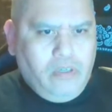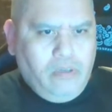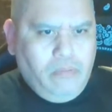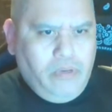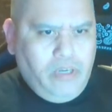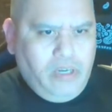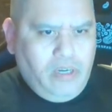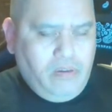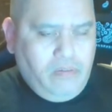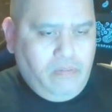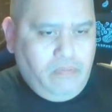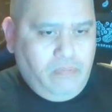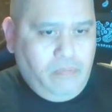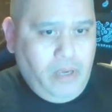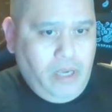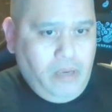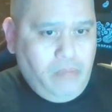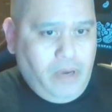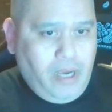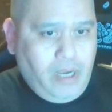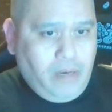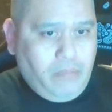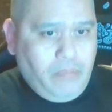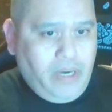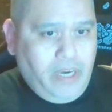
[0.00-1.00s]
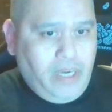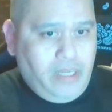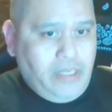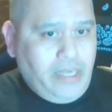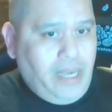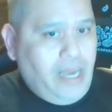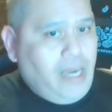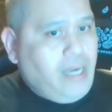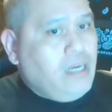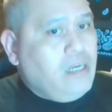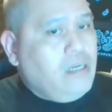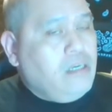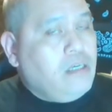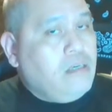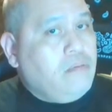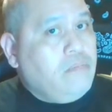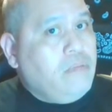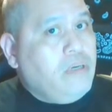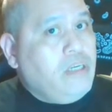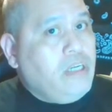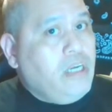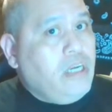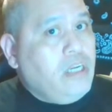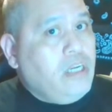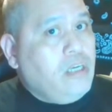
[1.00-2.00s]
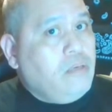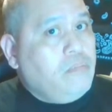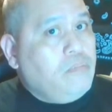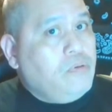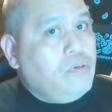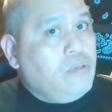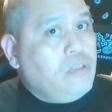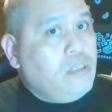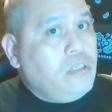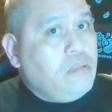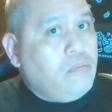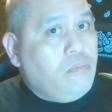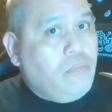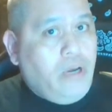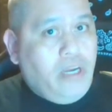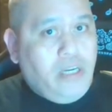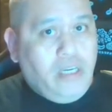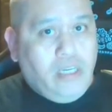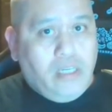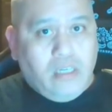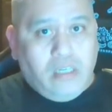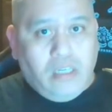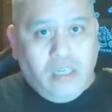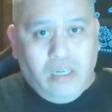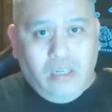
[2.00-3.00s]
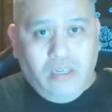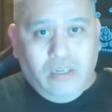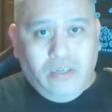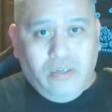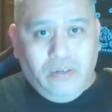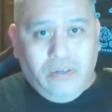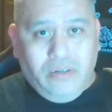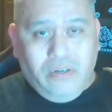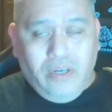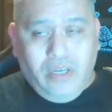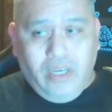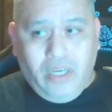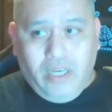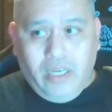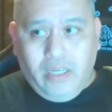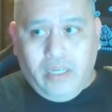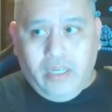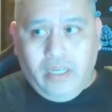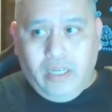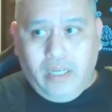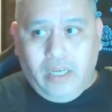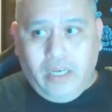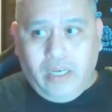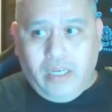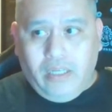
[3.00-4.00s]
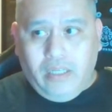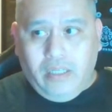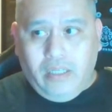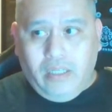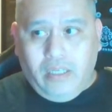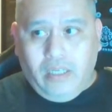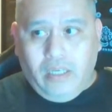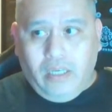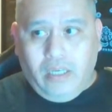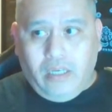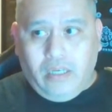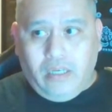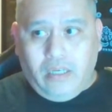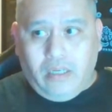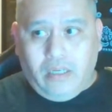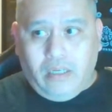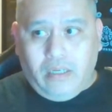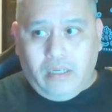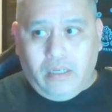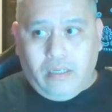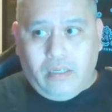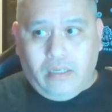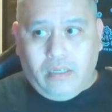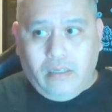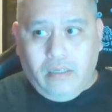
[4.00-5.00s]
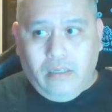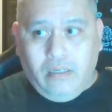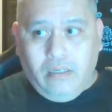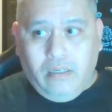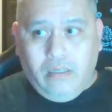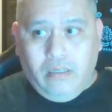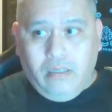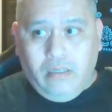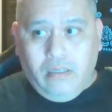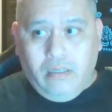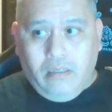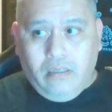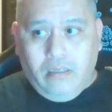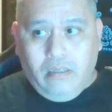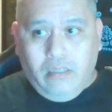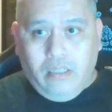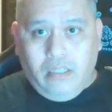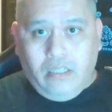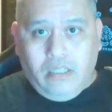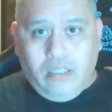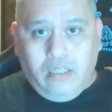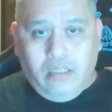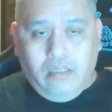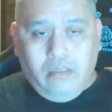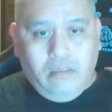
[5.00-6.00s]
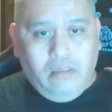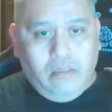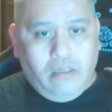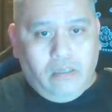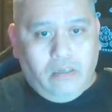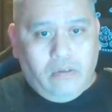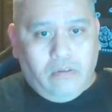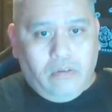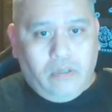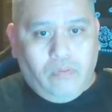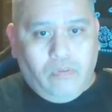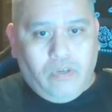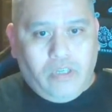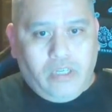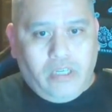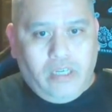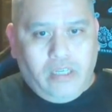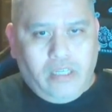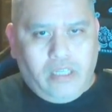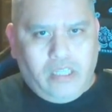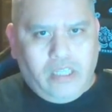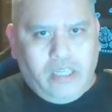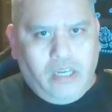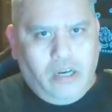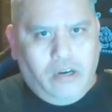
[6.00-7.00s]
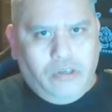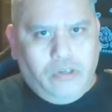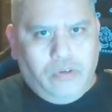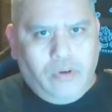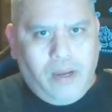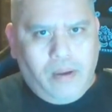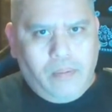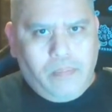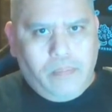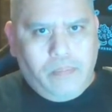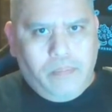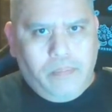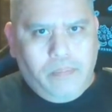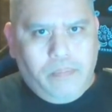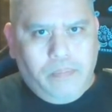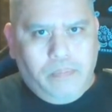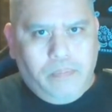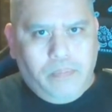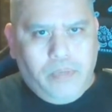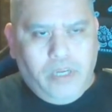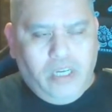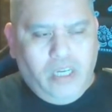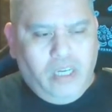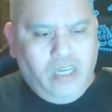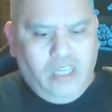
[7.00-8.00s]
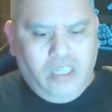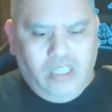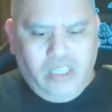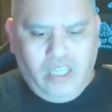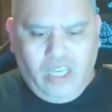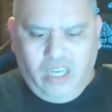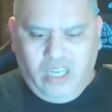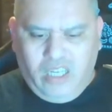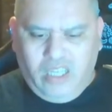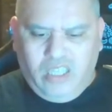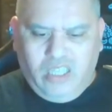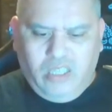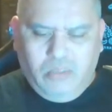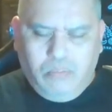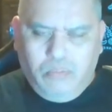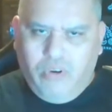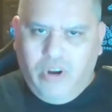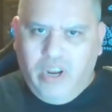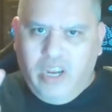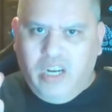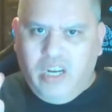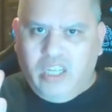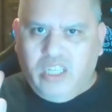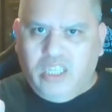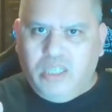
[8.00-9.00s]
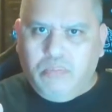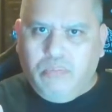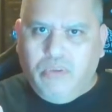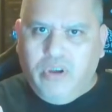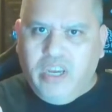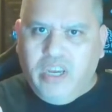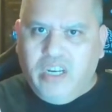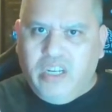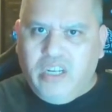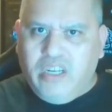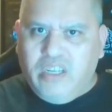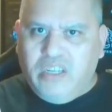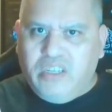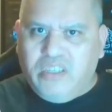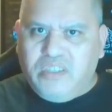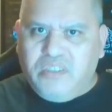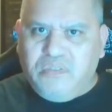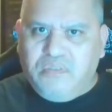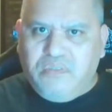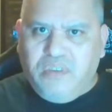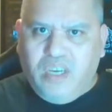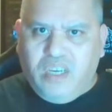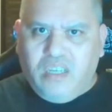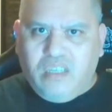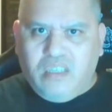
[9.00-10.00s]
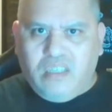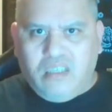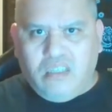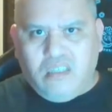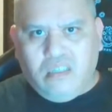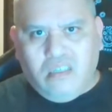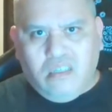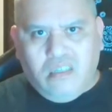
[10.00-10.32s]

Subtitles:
bit of payback by attacking them, and then he puts Brandon Cutler in the snare trap, but then he's taking his spray, and he's spraying it in his face.